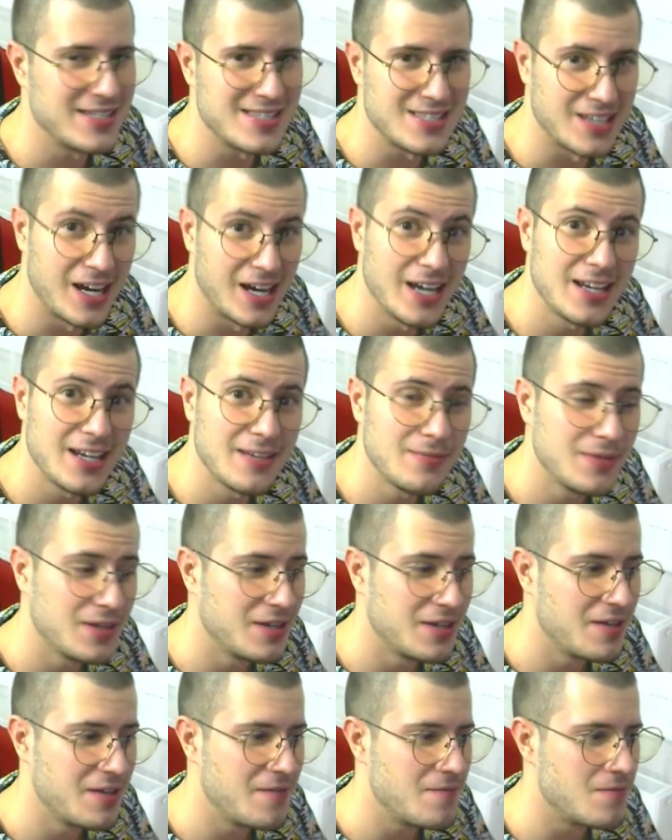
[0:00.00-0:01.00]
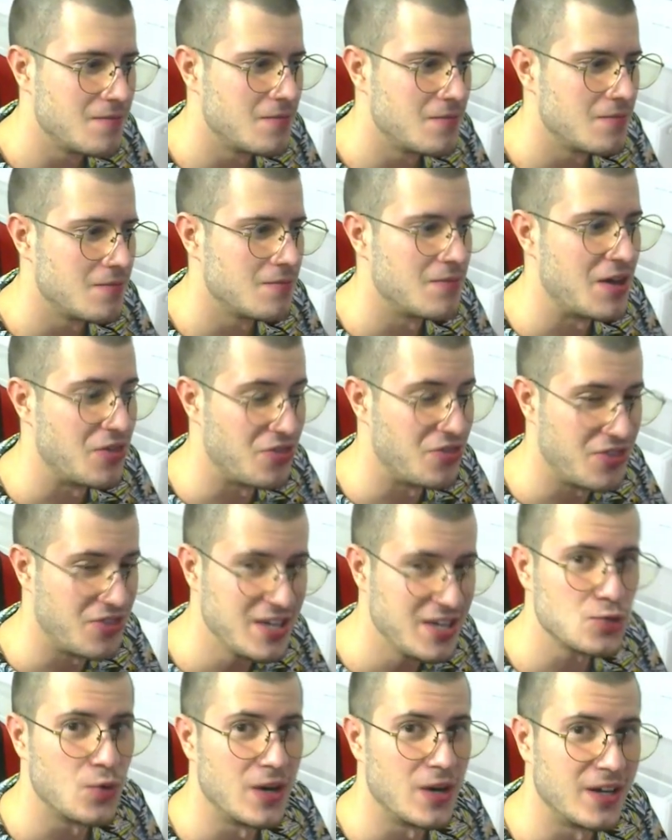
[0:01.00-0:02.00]
inside him, but
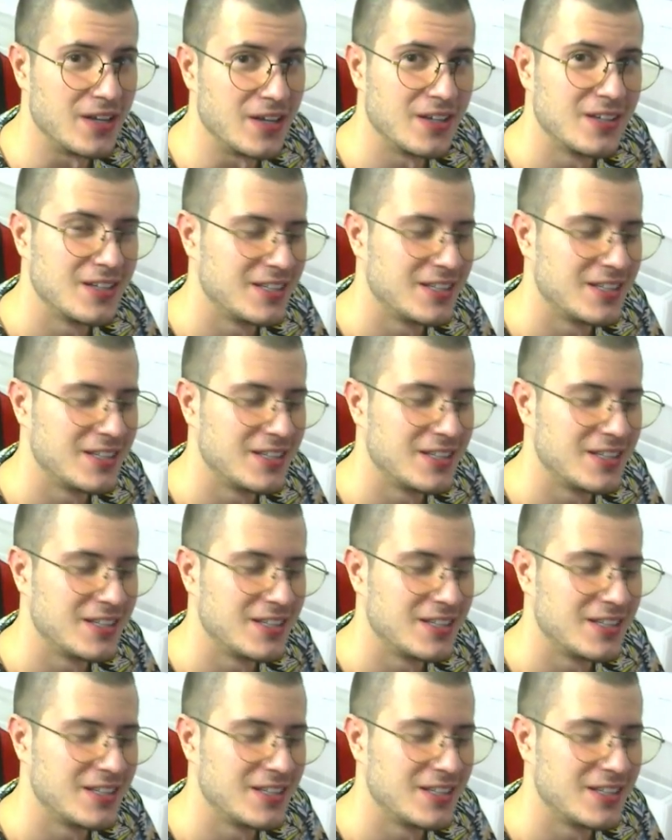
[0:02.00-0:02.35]
this one,